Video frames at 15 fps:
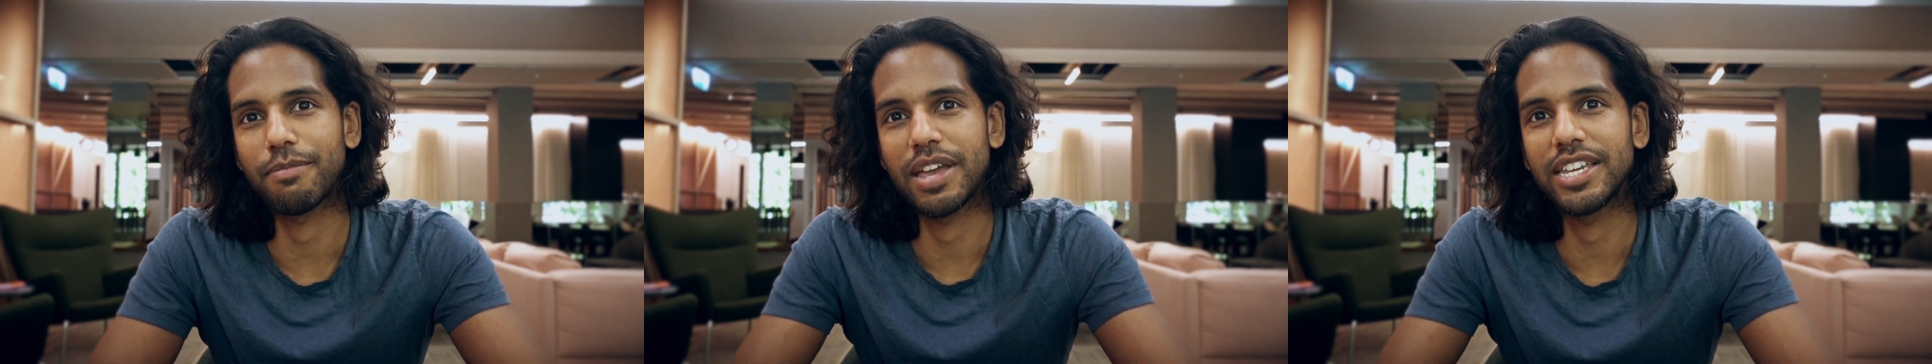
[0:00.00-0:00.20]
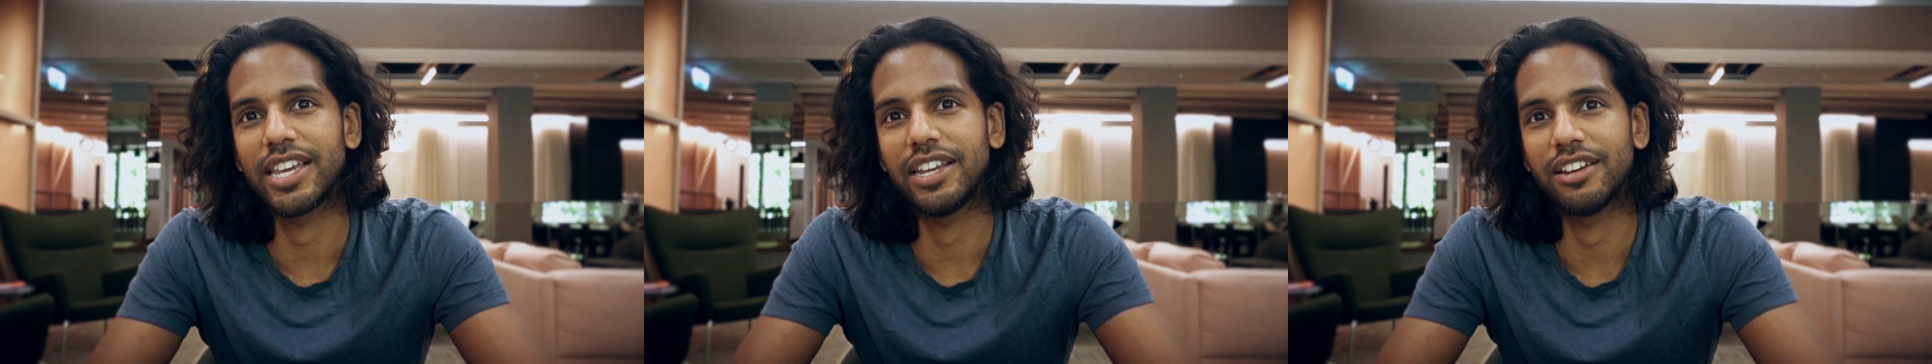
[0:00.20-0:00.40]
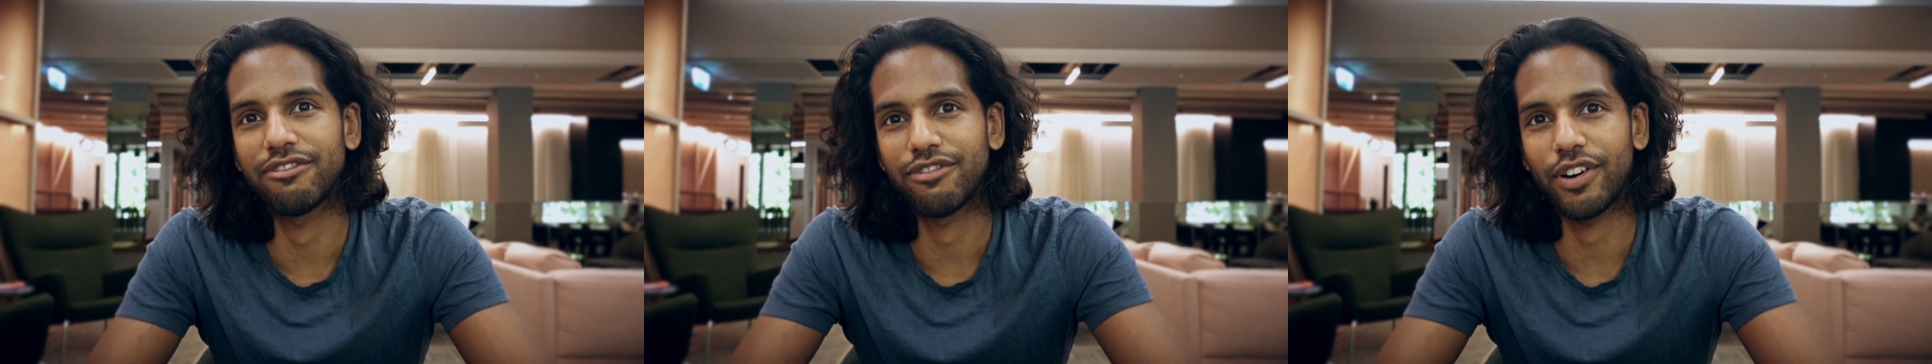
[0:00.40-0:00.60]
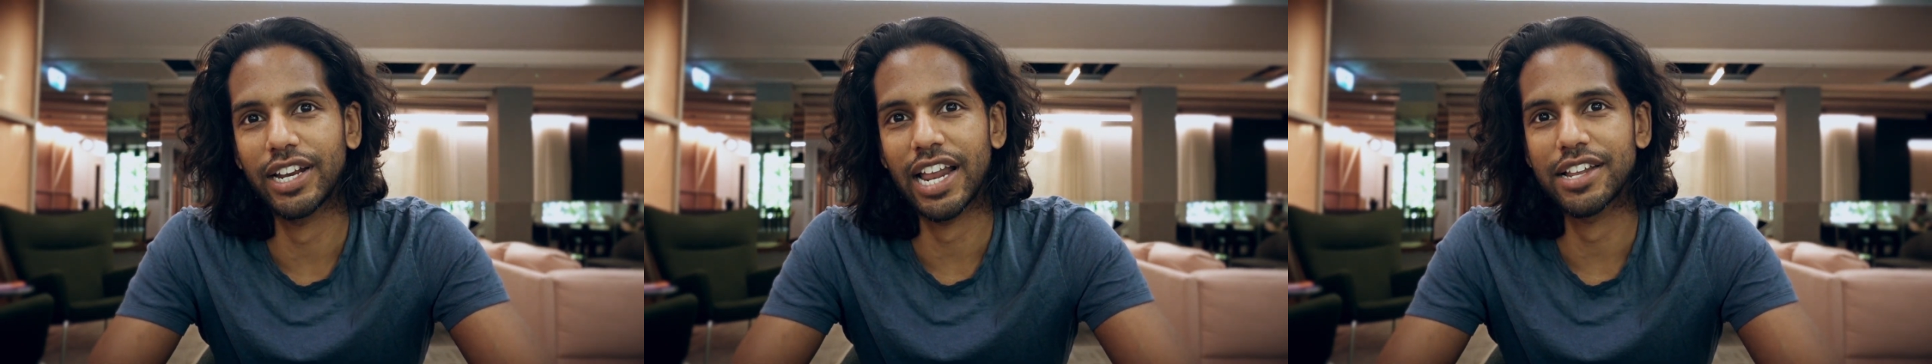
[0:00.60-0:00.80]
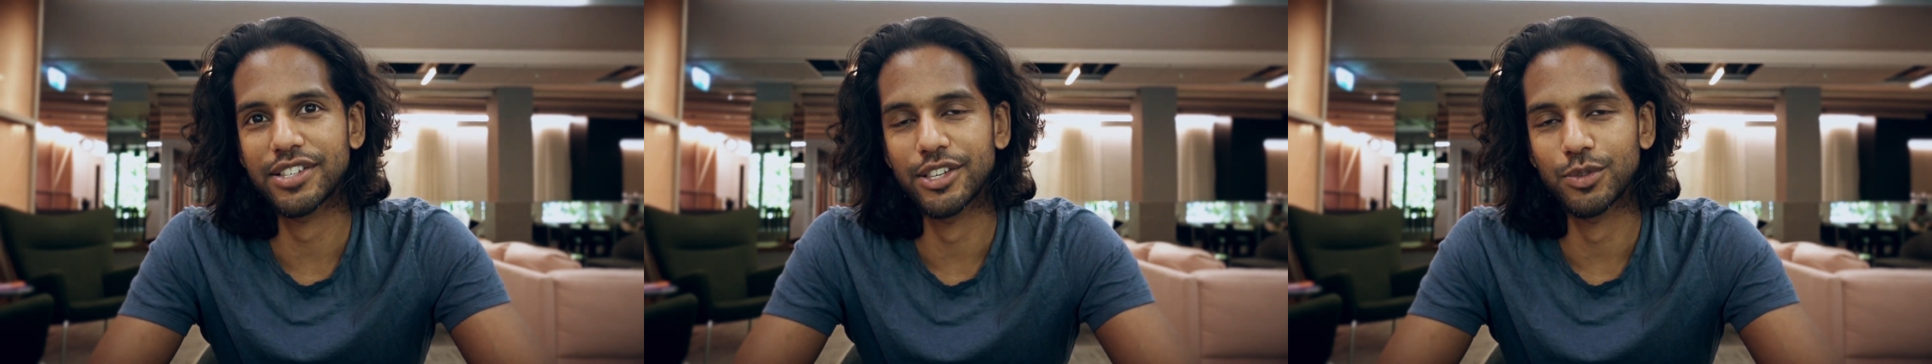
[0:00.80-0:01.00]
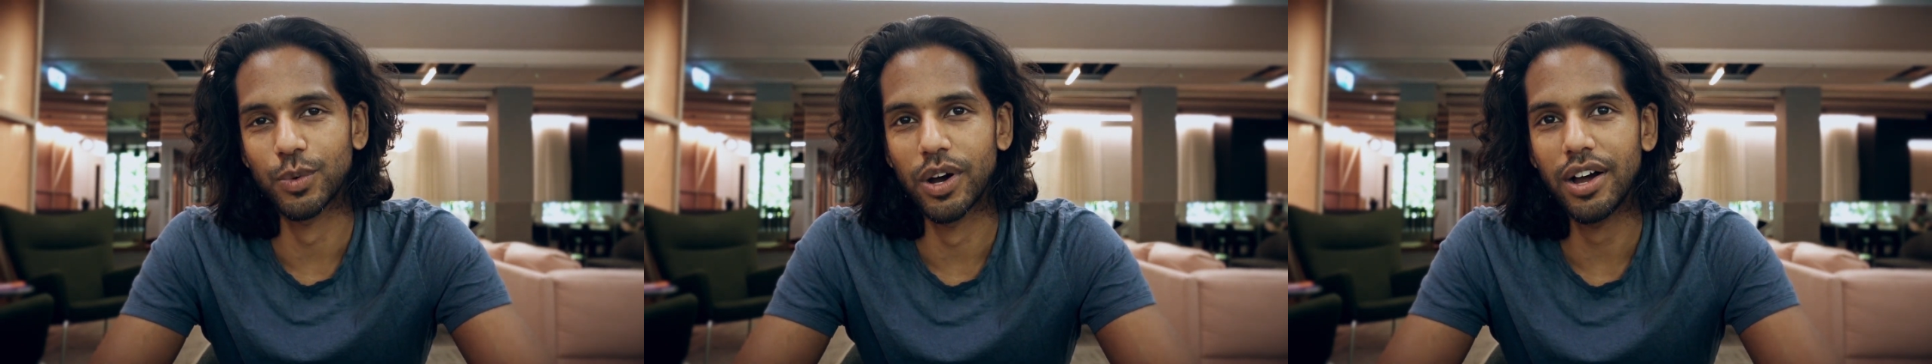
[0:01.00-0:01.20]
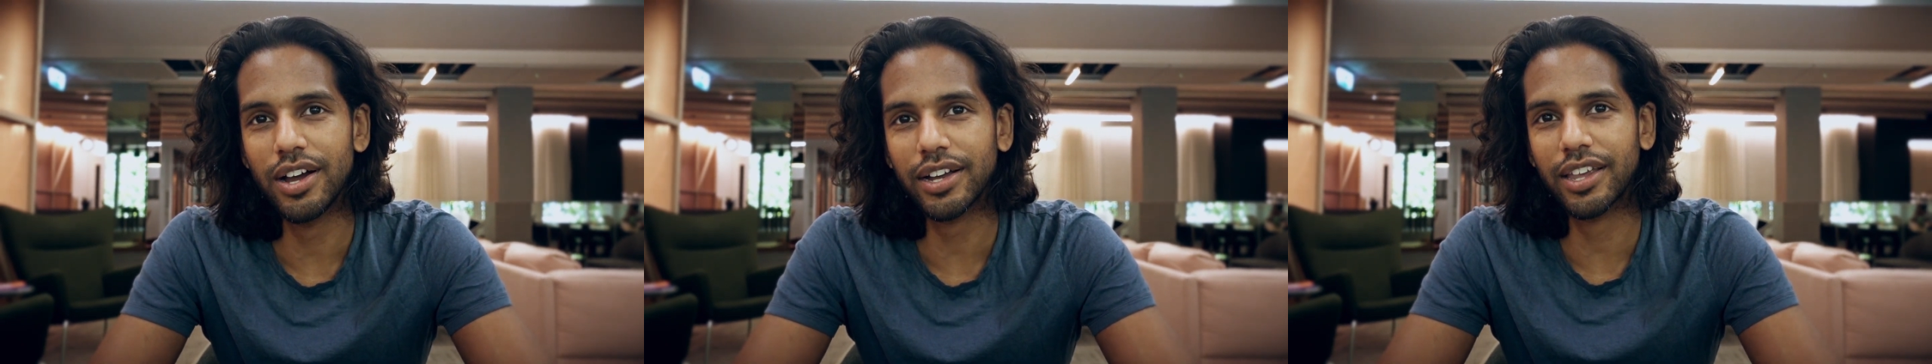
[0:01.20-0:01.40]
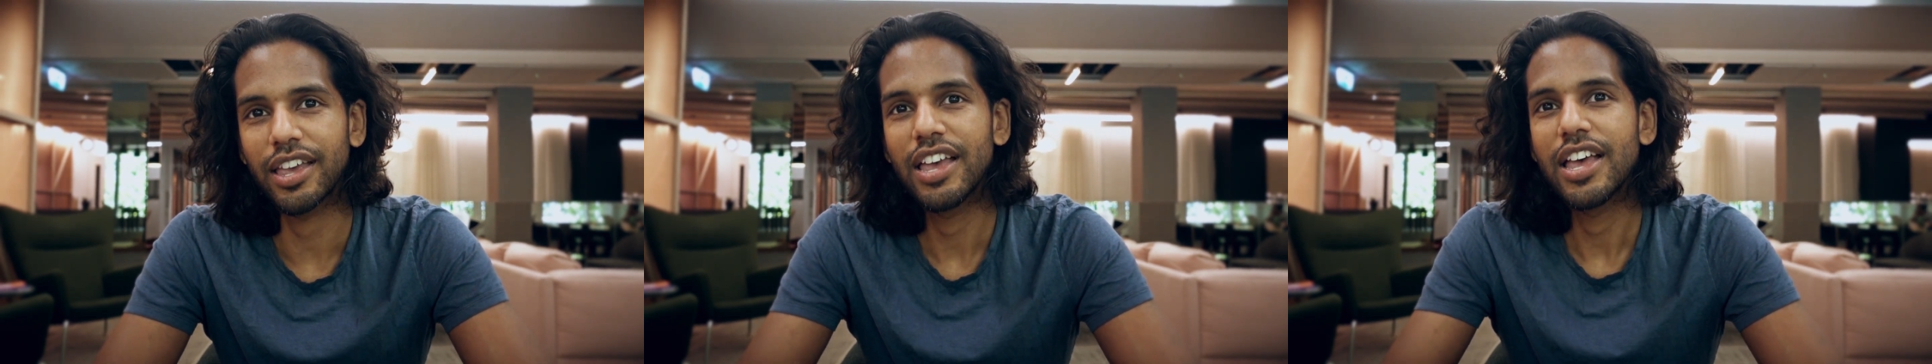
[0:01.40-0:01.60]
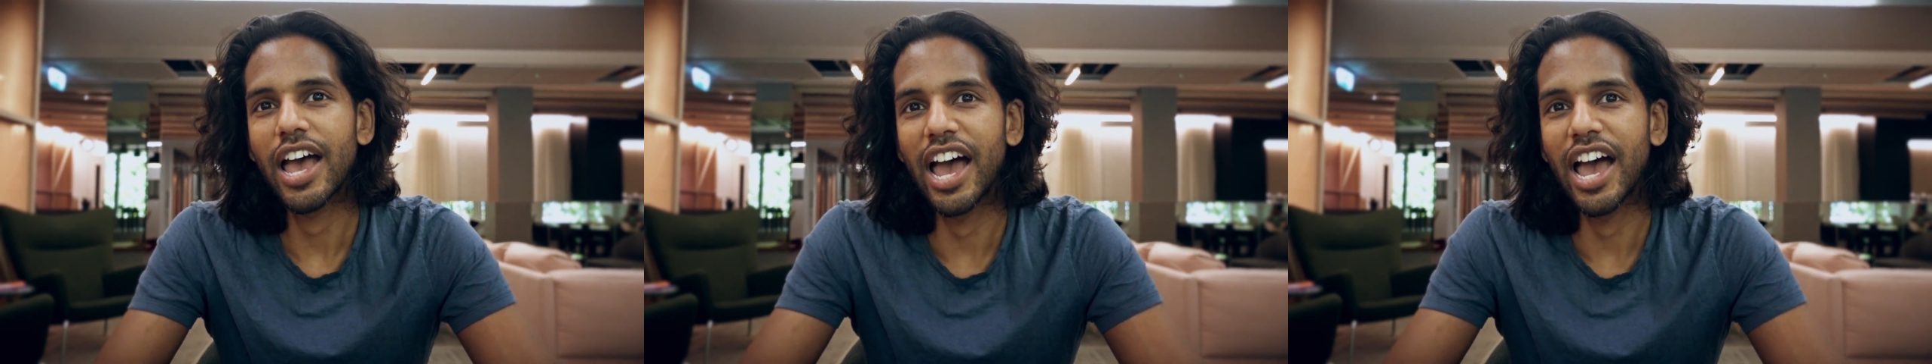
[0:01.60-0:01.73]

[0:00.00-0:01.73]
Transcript: making the finances work